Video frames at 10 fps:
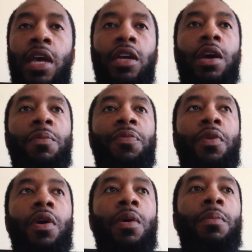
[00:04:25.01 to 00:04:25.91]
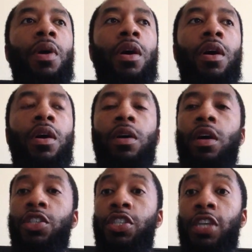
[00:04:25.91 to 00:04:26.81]
come
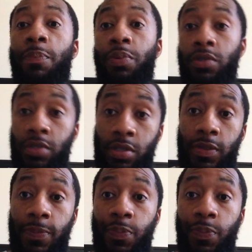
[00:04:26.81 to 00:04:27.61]
from shepherds,